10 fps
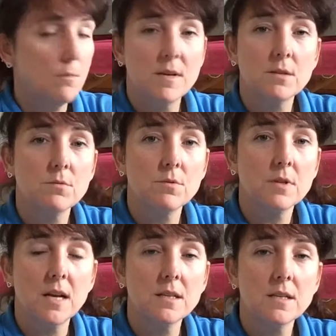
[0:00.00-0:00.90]
muscles
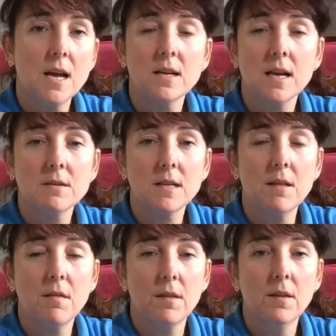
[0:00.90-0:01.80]
understand how to
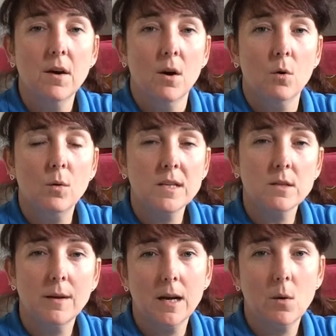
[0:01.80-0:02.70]
lengthen. Always
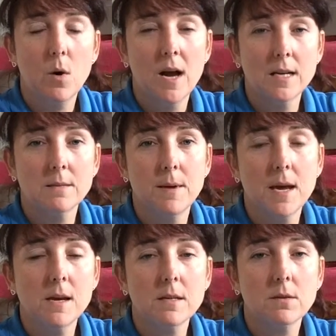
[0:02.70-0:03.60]
do it in a quiet
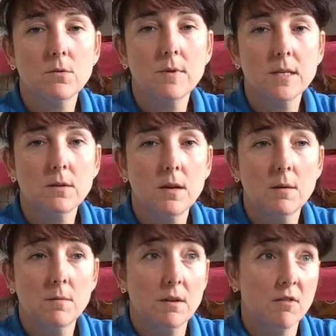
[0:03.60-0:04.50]
space. Always do
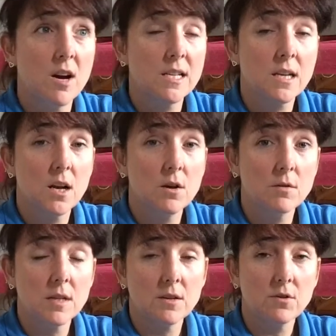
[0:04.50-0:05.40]
it with your eyes
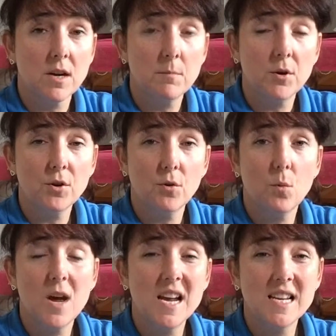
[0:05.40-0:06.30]
closed and try and put your
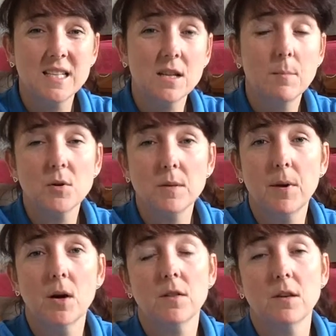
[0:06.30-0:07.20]
awareness to the body
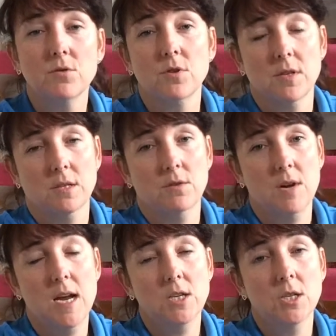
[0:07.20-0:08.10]
part that you're trying to
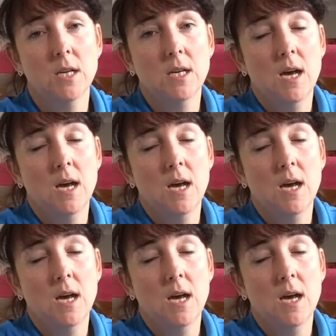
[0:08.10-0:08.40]
stretch.